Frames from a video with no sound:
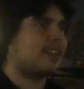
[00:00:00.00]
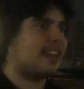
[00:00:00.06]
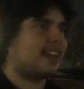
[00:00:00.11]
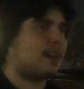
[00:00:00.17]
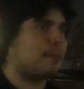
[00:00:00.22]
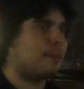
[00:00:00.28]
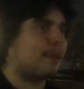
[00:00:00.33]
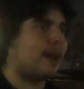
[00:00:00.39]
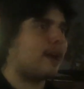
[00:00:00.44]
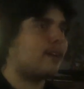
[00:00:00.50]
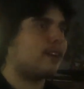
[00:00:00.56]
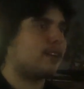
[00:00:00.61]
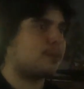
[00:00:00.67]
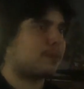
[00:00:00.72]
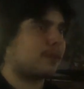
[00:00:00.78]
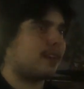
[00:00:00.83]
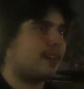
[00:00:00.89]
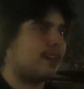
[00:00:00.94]
they had a
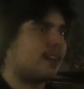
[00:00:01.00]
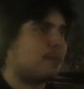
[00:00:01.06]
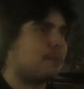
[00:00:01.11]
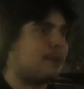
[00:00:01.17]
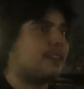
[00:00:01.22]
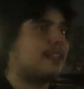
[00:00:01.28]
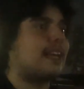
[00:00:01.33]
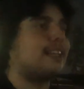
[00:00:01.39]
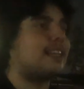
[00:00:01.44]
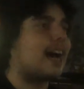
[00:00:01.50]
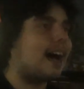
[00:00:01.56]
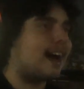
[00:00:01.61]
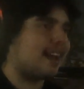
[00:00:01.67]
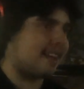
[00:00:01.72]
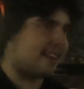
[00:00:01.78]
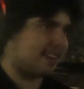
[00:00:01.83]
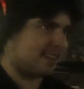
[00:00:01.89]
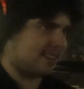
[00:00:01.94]
marriage plan. They were but they
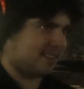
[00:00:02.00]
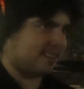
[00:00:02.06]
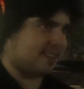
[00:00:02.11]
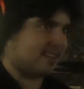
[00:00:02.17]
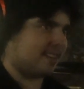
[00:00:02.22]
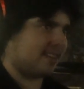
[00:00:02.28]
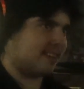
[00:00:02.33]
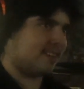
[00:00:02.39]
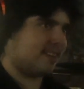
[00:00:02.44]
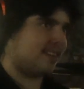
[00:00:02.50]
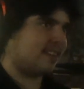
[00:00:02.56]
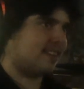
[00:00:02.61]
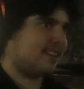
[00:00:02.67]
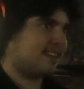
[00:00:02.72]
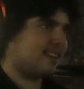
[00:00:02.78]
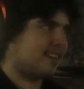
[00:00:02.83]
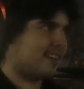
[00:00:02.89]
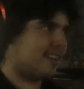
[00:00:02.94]
died.
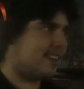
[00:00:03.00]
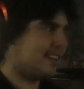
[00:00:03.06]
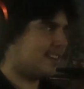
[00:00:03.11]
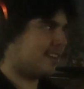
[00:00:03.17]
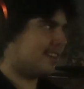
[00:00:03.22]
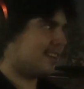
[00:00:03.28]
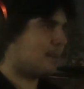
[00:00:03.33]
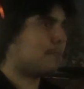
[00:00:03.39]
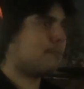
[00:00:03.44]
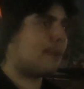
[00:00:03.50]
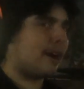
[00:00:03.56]
Probably.